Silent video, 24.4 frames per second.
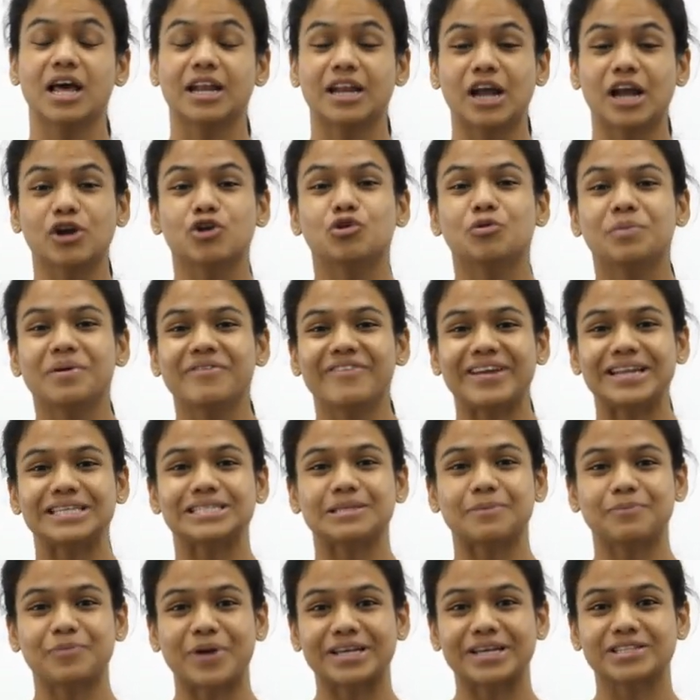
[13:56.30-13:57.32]
Now, you'll be very
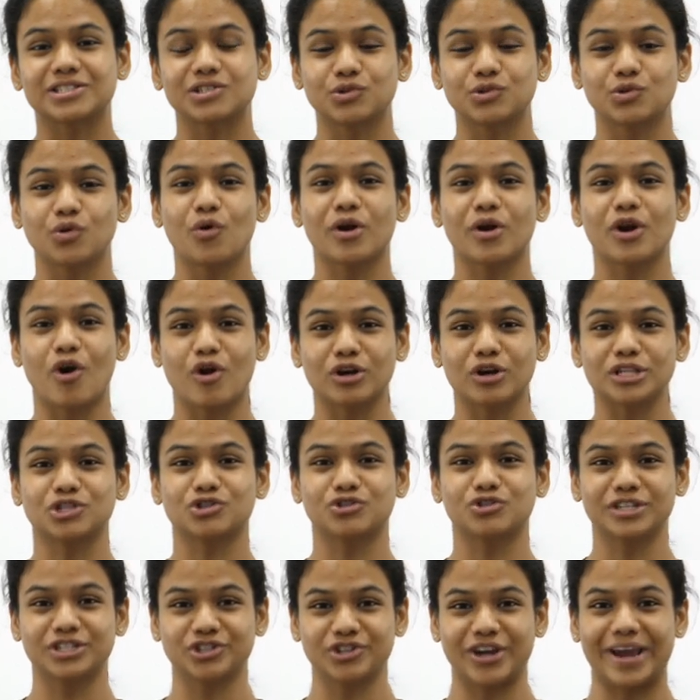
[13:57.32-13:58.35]
surprised to know an
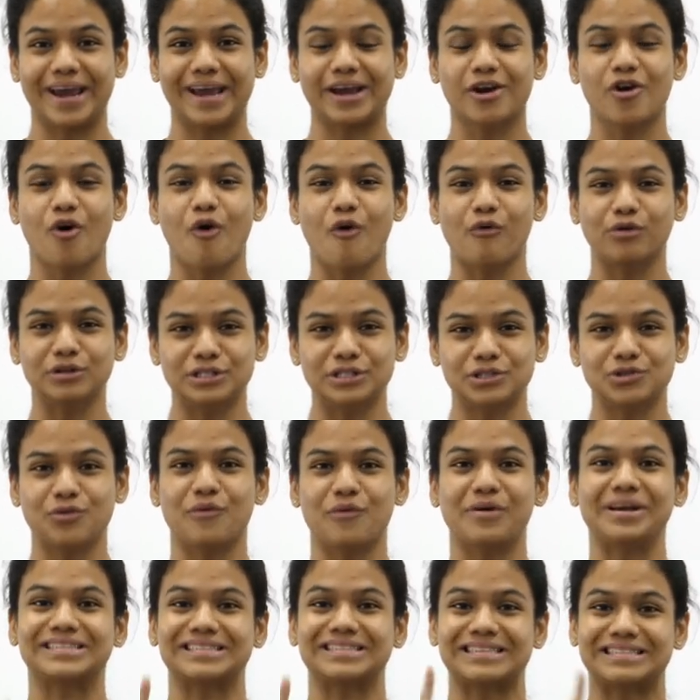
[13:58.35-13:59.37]
ostrich egg
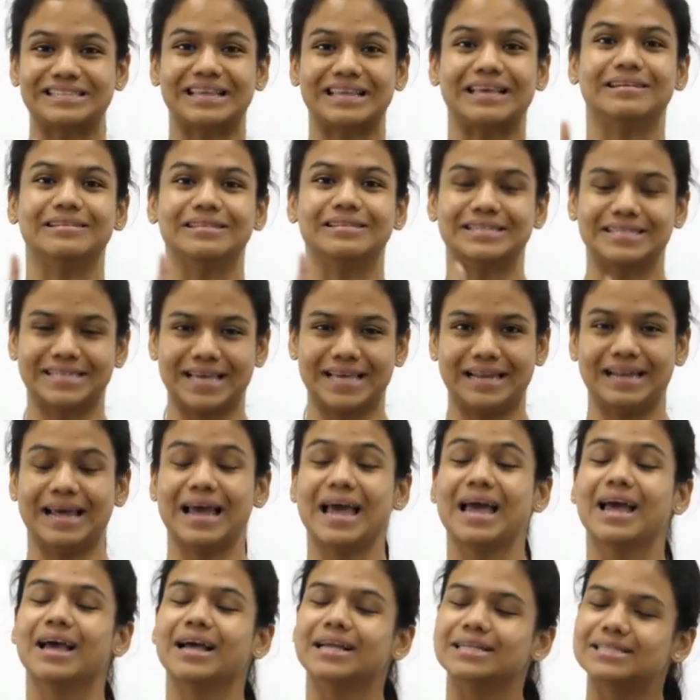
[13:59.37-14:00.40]
also is a single cell.
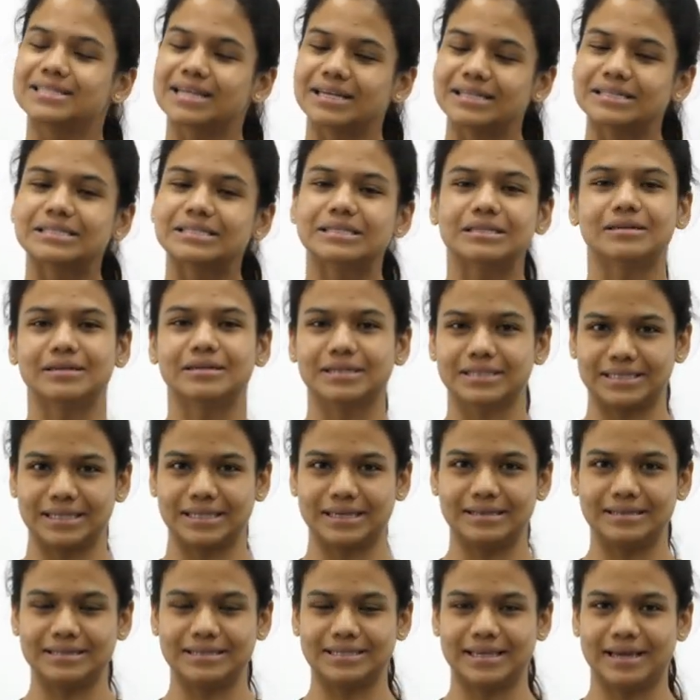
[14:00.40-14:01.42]
It's considered a
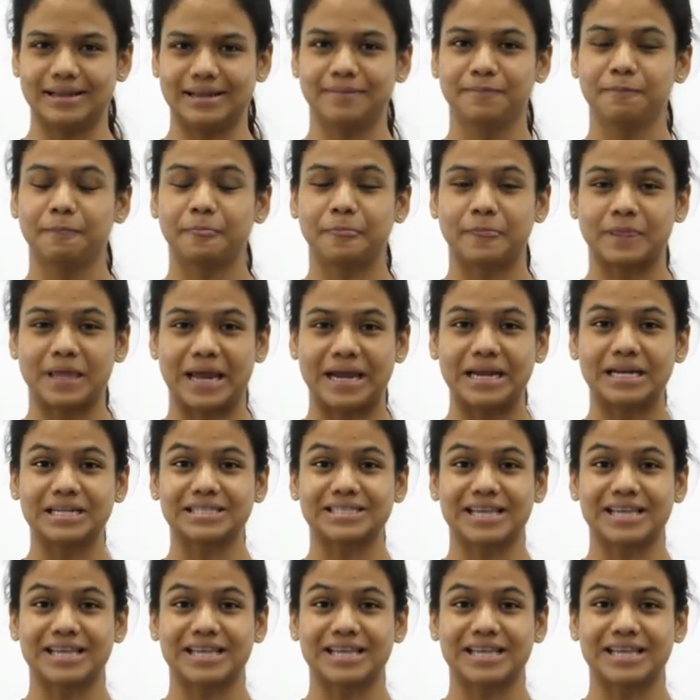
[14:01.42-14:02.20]
single cell, right?